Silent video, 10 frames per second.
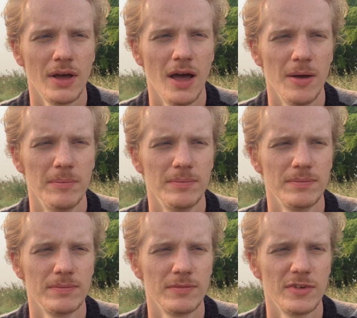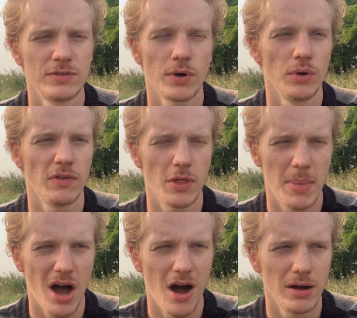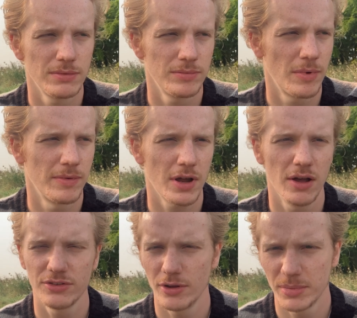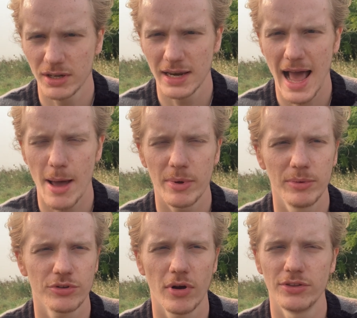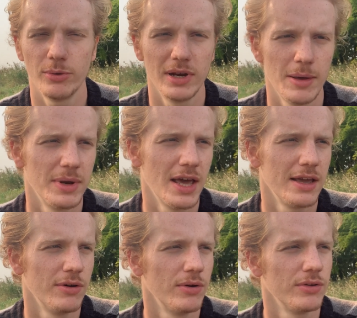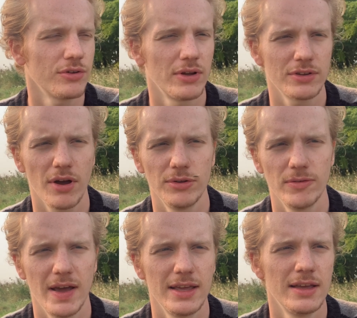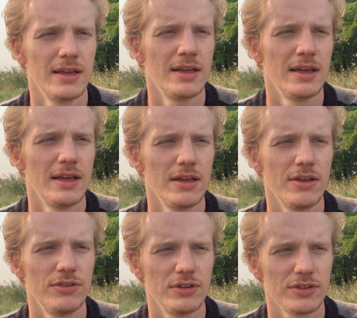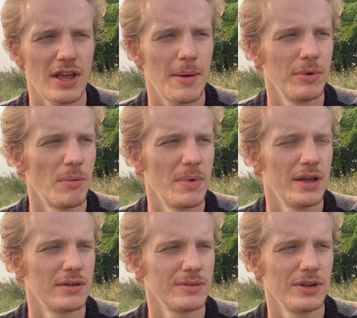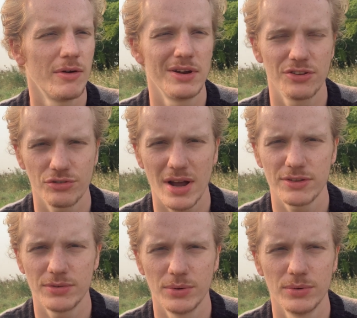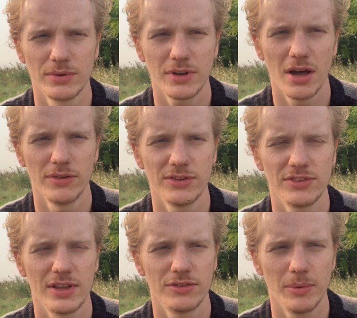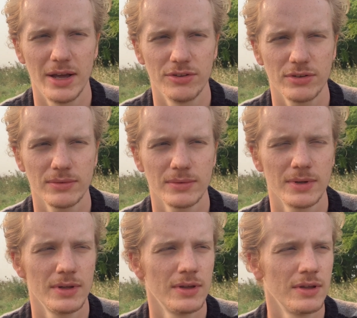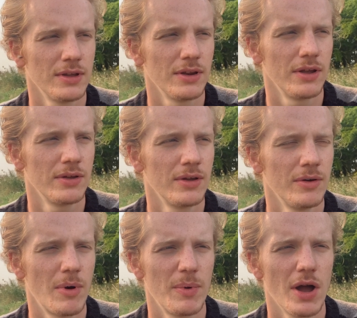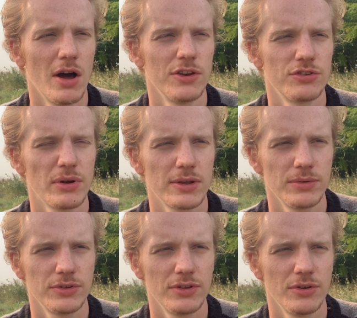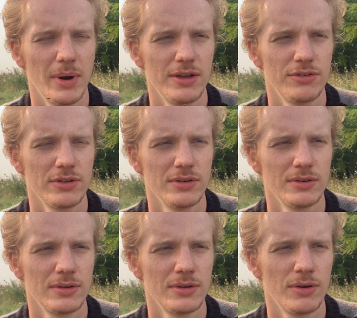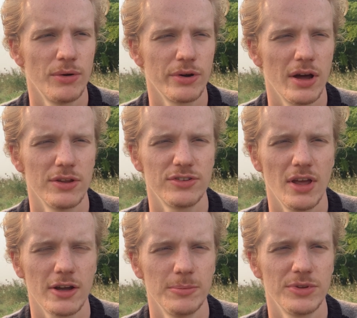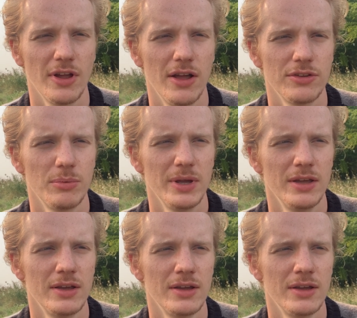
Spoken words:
um, fall off the path with regards to a particular habit we're trying to eliminate or trying to cultivate, it usually does happen when we're in a stressful kind of situation. When we are in a stressful situation or kind of circumstance, we